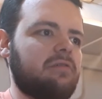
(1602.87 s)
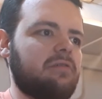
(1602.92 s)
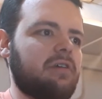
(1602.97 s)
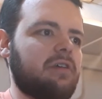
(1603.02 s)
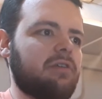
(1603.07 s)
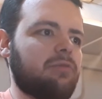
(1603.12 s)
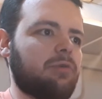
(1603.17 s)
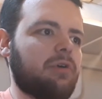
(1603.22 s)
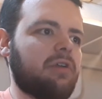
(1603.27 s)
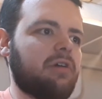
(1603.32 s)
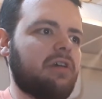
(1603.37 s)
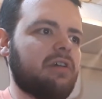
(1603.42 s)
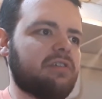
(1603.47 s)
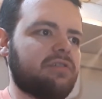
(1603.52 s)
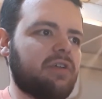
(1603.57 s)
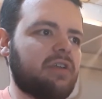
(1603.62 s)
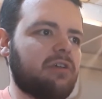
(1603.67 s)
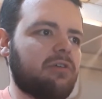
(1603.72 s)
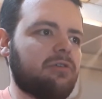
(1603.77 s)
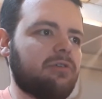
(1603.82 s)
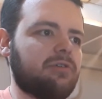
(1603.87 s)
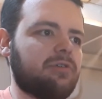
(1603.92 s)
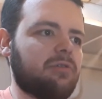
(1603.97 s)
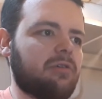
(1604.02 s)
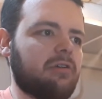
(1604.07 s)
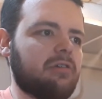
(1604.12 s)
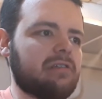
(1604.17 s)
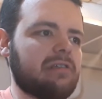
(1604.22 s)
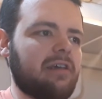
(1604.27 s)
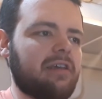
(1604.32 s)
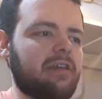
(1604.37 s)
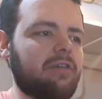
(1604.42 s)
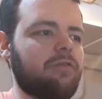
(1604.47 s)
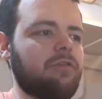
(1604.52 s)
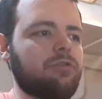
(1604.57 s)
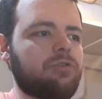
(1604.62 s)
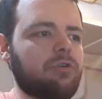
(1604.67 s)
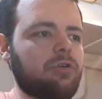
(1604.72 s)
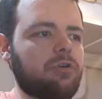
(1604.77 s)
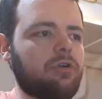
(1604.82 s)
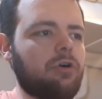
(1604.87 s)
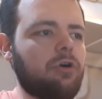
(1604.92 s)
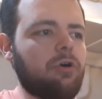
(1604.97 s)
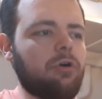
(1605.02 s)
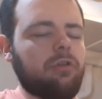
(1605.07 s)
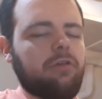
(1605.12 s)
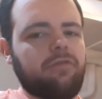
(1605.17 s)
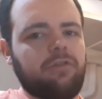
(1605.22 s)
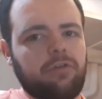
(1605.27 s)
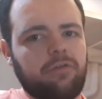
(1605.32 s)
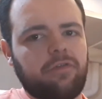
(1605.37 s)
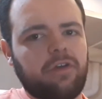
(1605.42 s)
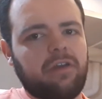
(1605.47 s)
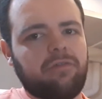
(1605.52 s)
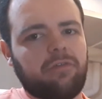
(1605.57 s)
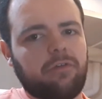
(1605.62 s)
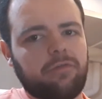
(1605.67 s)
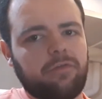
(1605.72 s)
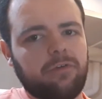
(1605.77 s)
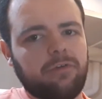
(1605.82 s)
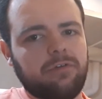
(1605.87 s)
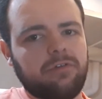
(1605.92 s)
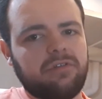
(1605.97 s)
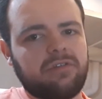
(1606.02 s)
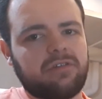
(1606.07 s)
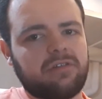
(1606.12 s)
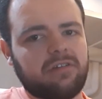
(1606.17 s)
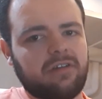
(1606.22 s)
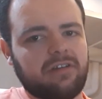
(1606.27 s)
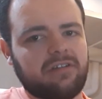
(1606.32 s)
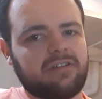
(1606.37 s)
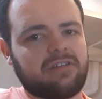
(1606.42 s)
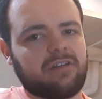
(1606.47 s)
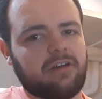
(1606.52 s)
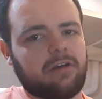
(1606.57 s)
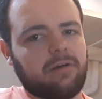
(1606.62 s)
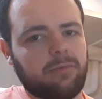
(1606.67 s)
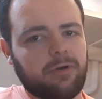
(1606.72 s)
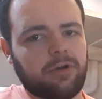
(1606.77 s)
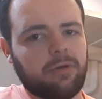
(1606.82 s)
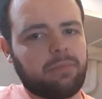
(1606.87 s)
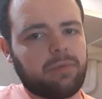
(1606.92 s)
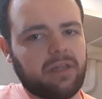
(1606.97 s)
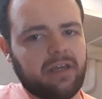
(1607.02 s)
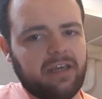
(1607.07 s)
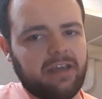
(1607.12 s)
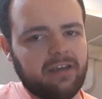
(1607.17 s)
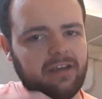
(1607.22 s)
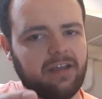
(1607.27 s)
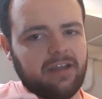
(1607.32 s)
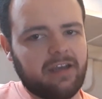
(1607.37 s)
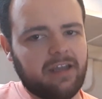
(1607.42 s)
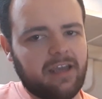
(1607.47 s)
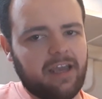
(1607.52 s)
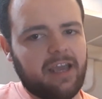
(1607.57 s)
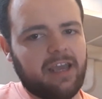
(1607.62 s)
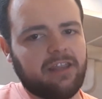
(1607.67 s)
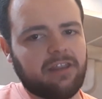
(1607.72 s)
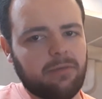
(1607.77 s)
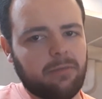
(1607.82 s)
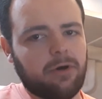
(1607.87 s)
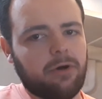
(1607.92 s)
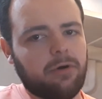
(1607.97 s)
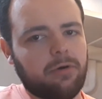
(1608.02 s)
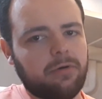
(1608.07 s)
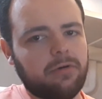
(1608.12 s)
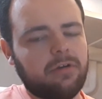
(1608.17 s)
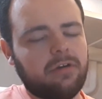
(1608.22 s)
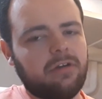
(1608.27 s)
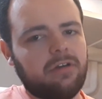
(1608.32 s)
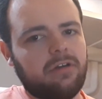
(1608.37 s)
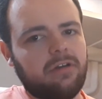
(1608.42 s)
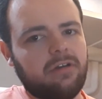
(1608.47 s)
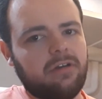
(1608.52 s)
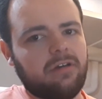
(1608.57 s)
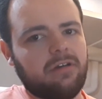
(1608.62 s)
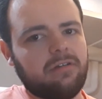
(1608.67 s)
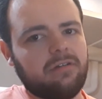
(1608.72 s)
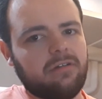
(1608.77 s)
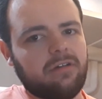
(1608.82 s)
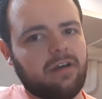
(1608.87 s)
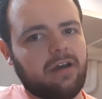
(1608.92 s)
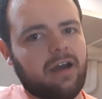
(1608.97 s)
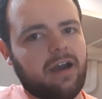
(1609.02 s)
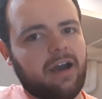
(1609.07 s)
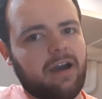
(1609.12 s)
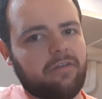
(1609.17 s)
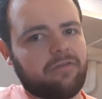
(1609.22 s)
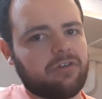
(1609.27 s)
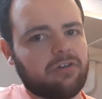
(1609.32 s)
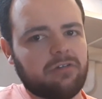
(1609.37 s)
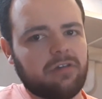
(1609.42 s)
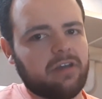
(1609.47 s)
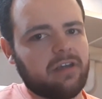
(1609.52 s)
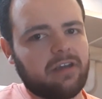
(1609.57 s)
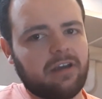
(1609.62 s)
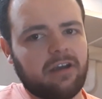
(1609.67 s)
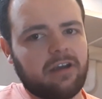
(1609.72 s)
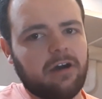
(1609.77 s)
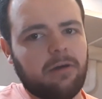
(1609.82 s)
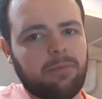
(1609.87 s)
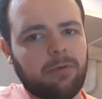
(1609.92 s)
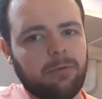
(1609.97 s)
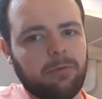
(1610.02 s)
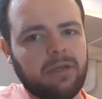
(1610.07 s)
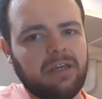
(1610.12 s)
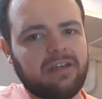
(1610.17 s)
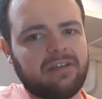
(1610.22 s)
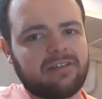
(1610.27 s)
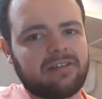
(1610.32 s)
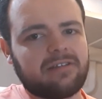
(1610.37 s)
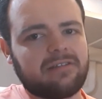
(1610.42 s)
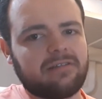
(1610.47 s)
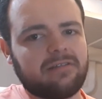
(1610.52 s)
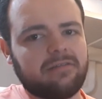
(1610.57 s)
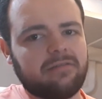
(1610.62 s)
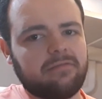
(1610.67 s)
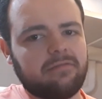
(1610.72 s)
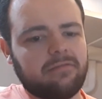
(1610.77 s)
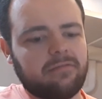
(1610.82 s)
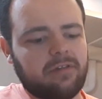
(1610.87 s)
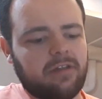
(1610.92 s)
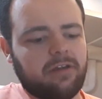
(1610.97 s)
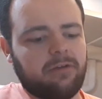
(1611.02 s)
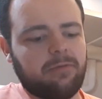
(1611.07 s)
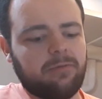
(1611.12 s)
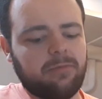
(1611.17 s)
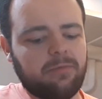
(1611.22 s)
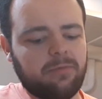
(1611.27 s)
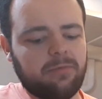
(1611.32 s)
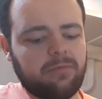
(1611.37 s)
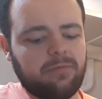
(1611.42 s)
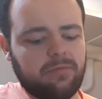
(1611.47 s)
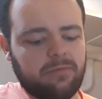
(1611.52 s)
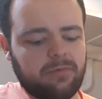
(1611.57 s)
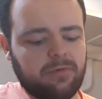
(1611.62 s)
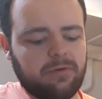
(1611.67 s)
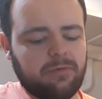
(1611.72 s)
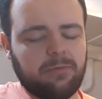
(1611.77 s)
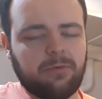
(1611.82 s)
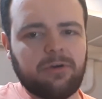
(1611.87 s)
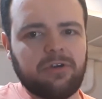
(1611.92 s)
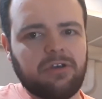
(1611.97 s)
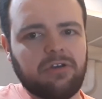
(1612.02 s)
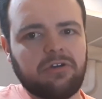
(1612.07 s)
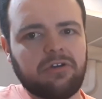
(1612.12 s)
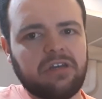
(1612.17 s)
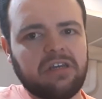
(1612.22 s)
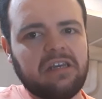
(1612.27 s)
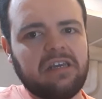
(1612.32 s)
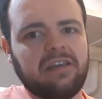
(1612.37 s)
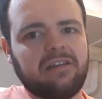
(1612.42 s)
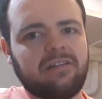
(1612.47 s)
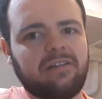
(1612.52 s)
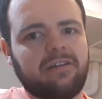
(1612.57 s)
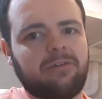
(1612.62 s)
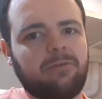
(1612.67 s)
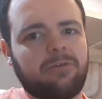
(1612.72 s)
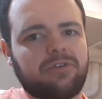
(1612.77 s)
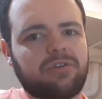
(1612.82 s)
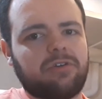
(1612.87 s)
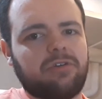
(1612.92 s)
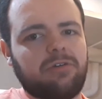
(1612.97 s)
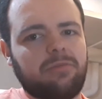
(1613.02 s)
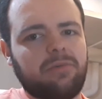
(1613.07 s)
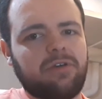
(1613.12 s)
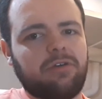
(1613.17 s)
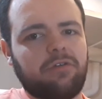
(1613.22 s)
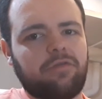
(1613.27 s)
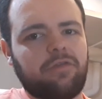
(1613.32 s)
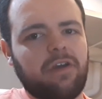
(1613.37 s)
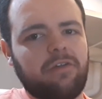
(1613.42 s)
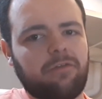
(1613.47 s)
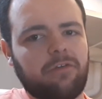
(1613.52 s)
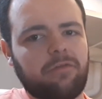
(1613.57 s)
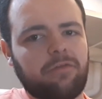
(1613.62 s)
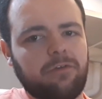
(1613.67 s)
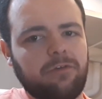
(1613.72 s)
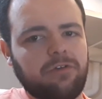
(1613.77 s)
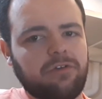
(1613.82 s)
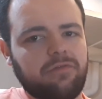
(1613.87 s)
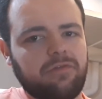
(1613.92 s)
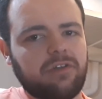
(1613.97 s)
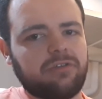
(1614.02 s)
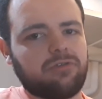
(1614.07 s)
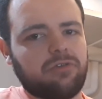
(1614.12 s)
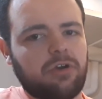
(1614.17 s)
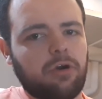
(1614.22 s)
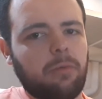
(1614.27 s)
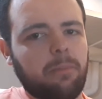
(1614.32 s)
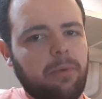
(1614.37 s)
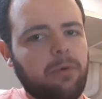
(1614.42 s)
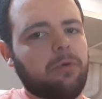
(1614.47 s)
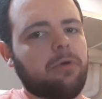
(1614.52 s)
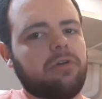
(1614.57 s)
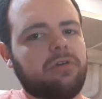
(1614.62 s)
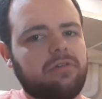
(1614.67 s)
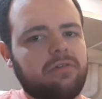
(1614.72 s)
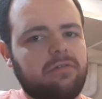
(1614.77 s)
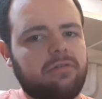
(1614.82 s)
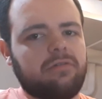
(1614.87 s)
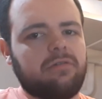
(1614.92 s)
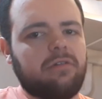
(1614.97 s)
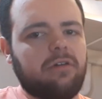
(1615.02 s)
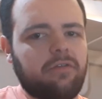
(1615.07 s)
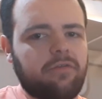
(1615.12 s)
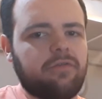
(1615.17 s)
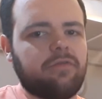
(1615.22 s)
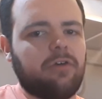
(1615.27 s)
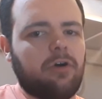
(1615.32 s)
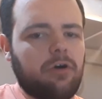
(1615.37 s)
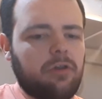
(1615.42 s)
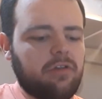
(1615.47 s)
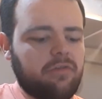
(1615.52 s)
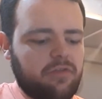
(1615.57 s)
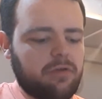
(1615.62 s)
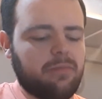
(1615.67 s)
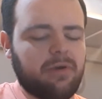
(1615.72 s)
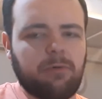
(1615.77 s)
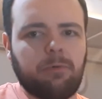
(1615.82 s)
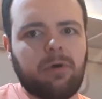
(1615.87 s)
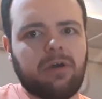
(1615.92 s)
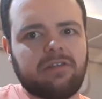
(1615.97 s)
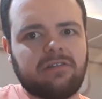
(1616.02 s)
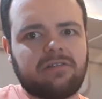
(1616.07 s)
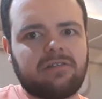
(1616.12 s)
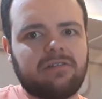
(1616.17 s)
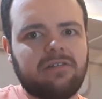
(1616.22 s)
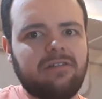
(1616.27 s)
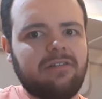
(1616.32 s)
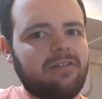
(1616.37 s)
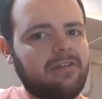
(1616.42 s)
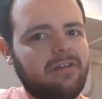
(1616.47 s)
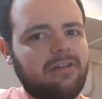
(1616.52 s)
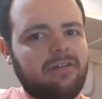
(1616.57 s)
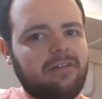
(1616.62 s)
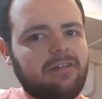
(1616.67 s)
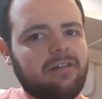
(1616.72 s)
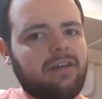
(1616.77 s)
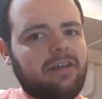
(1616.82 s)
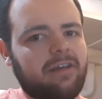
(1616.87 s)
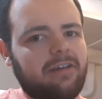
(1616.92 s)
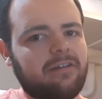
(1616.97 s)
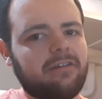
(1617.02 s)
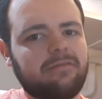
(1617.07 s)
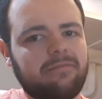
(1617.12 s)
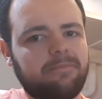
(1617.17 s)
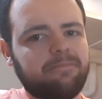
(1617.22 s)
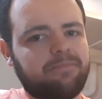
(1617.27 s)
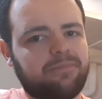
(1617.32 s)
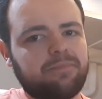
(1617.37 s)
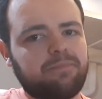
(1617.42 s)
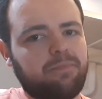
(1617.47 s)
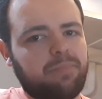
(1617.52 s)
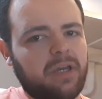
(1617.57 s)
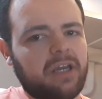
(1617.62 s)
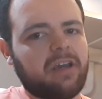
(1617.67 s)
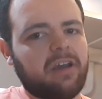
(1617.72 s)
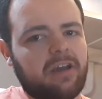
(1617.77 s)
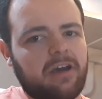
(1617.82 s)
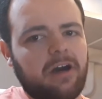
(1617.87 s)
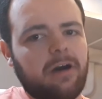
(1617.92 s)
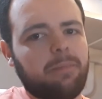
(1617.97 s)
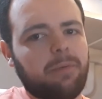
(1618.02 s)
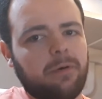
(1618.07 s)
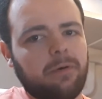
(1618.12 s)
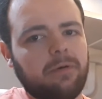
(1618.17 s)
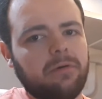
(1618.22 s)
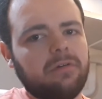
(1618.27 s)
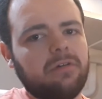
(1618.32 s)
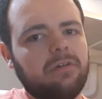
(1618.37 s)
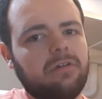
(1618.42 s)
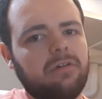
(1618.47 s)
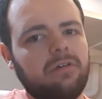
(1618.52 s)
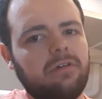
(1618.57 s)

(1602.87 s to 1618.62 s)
in one of his videos, where he's like, if you took all of your favorite foods and stuck them on a plate and ate them all after like a couple weeks, like what are you going to eat? Like what's going to be your favorite food? You've literally got bored of all of them at once. Like pick a couple,